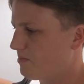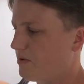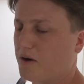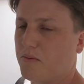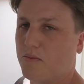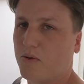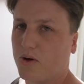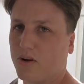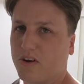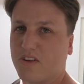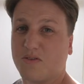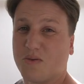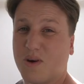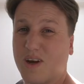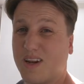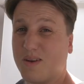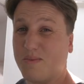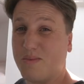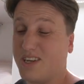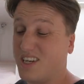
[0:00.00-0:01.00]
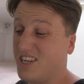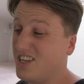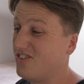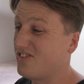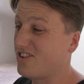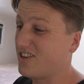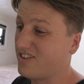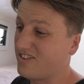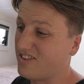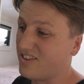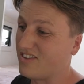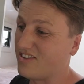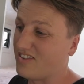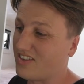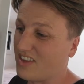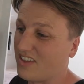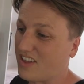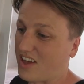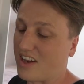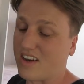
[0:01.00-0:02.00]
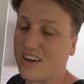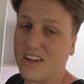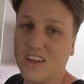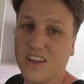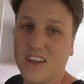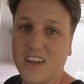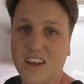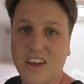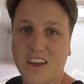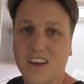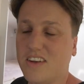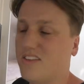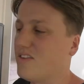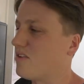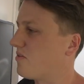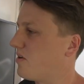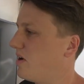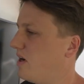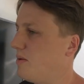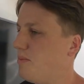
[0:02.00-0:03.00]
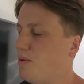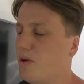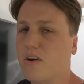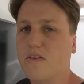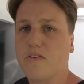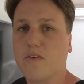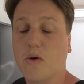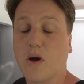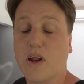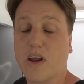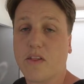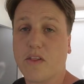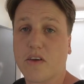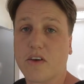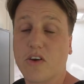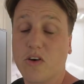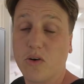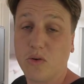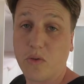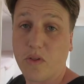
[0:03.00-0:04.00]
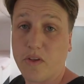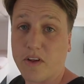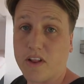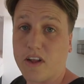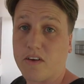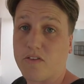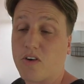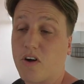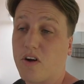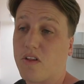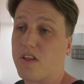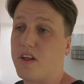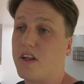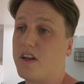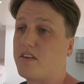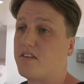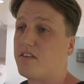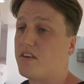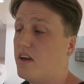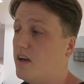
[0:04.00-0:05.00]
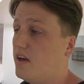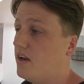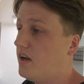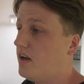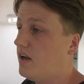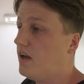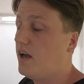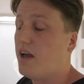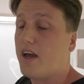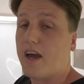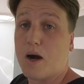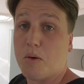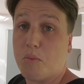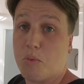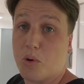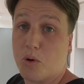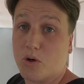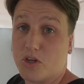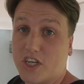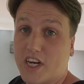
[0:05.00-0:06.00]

bunk model as well. I'd be interested to see that. These are really beautiful. Another cool thing they've got that our poor